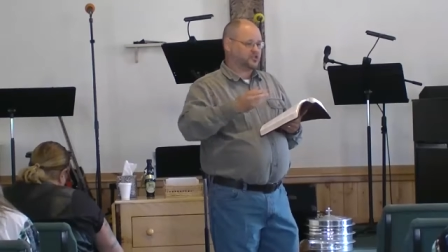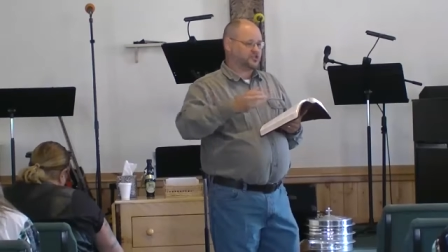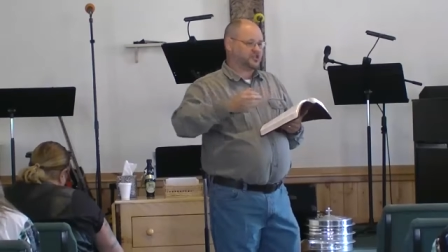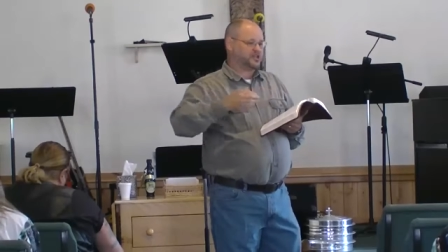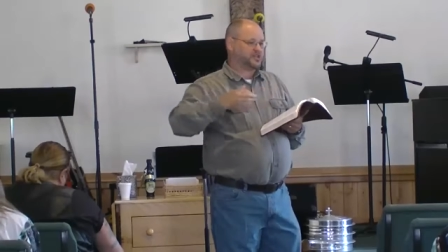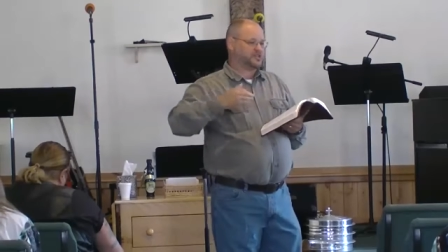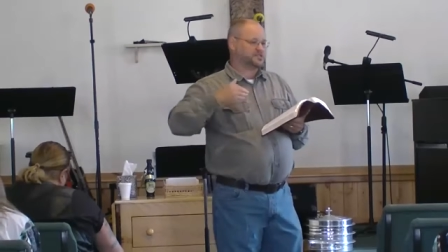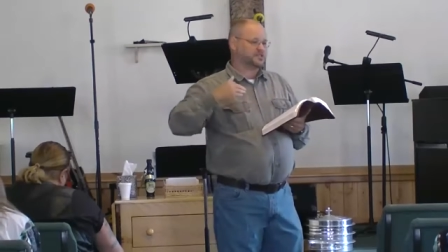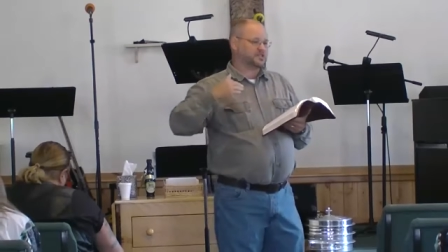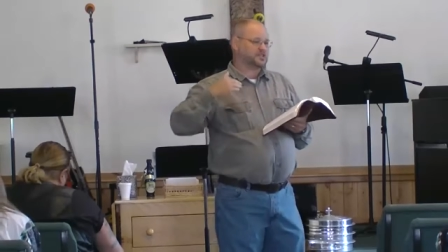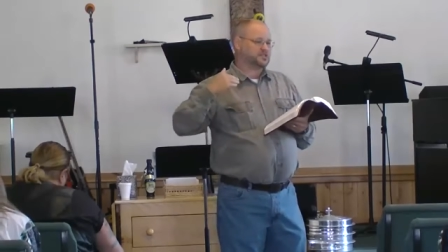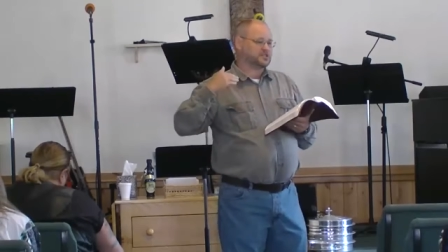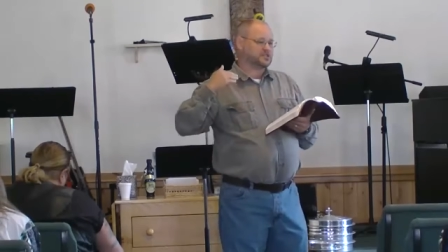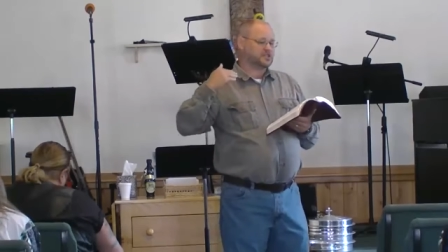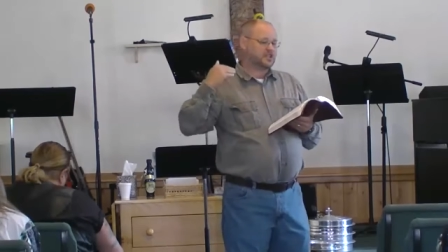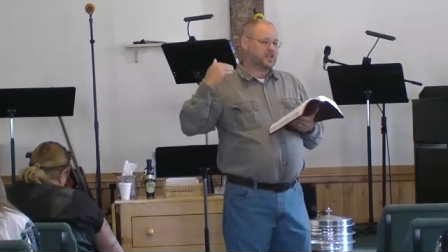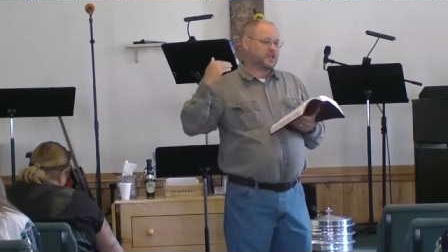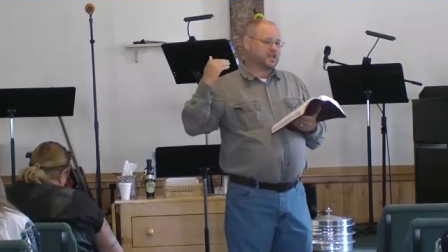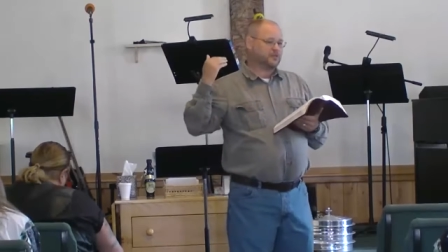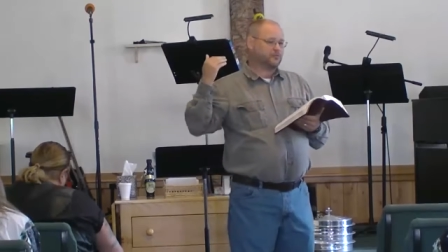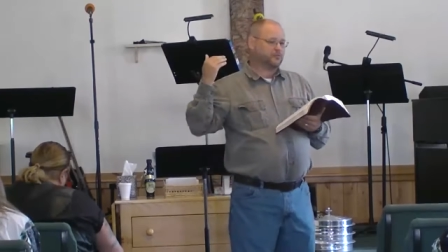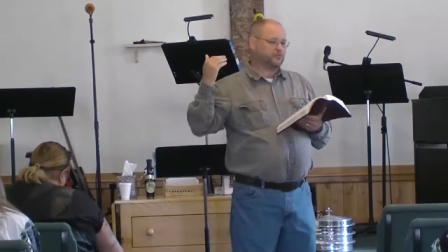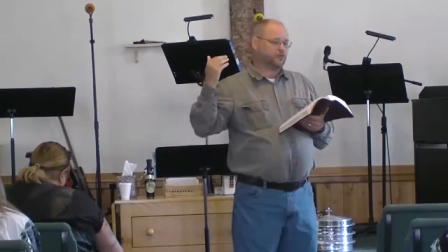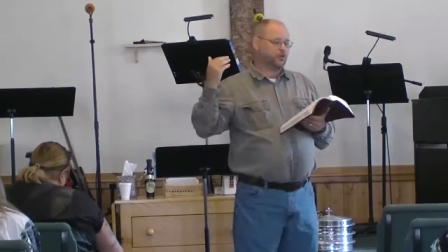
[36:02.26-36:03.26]
Jesus
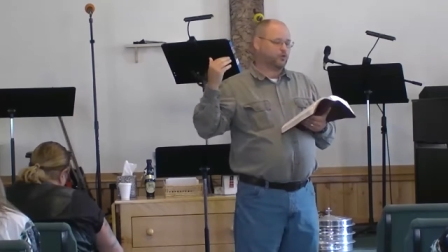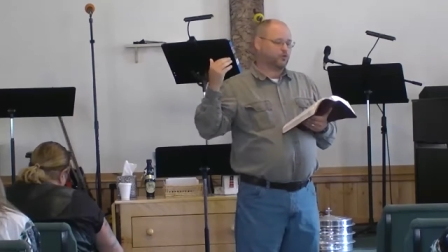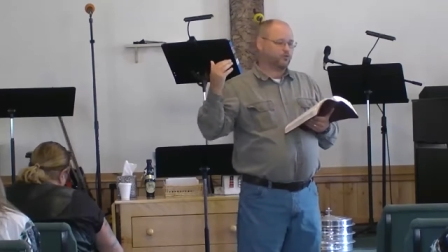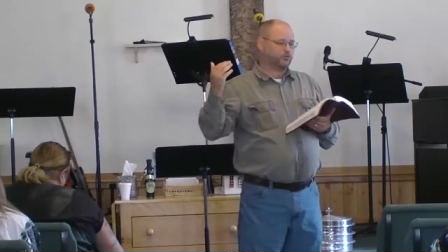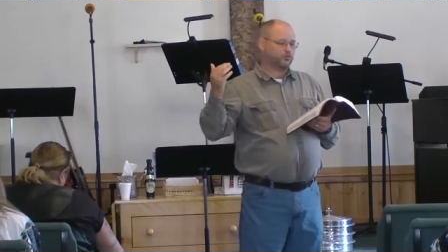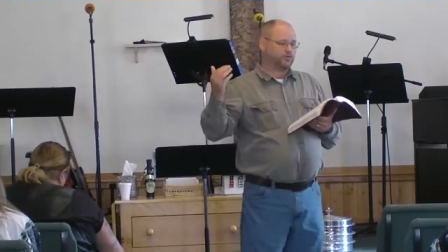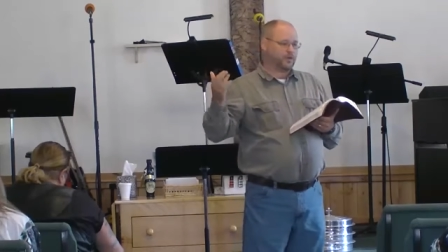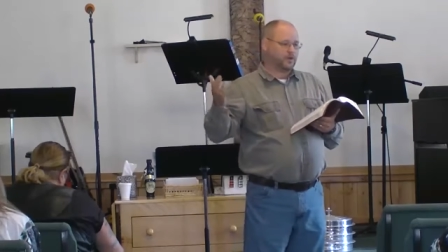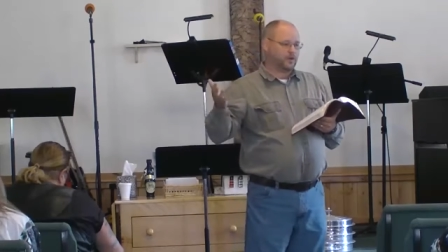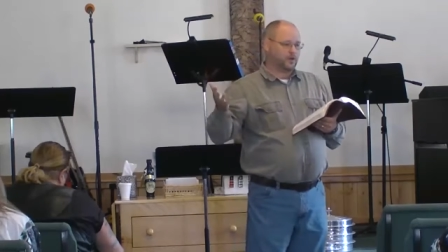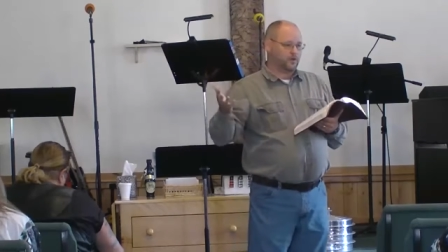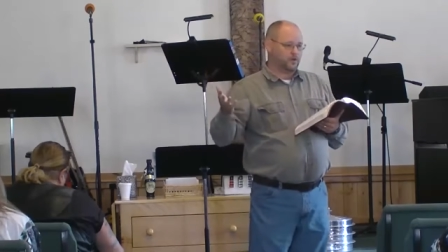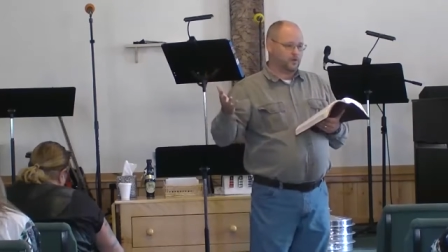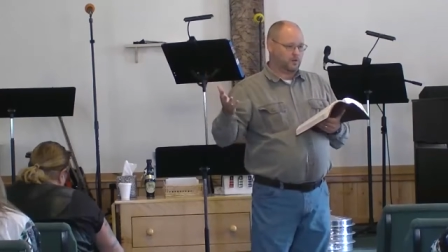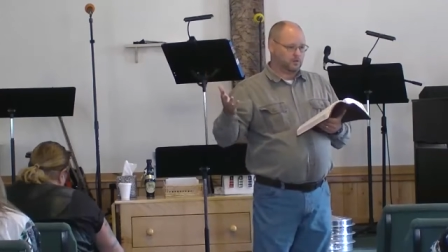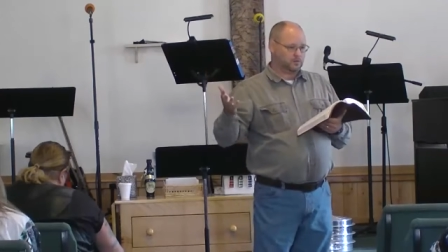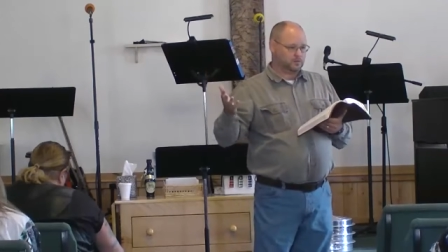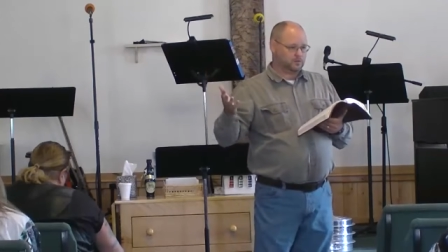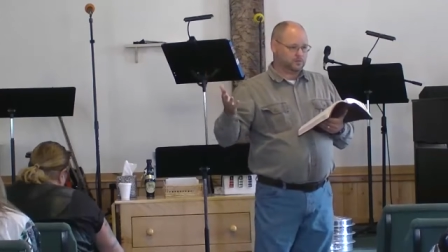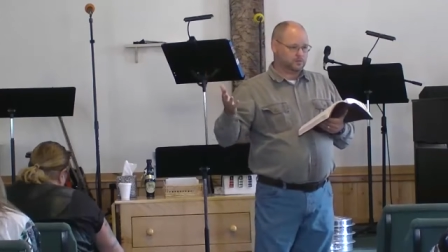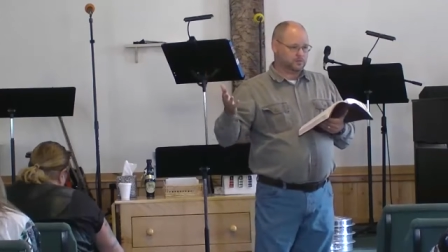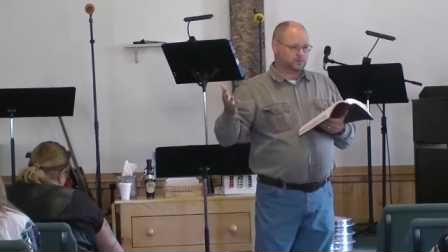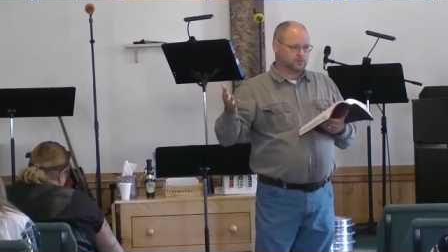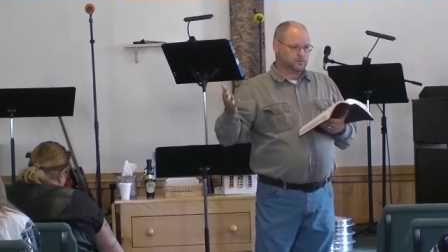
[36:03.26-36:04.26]
then
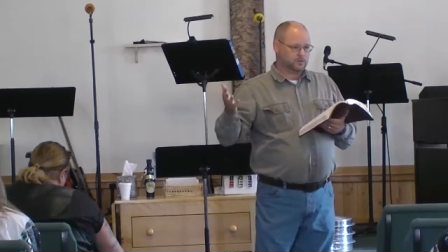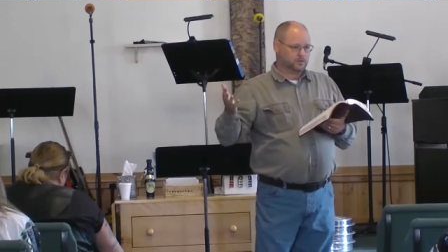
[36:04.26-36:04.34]
fulfilled.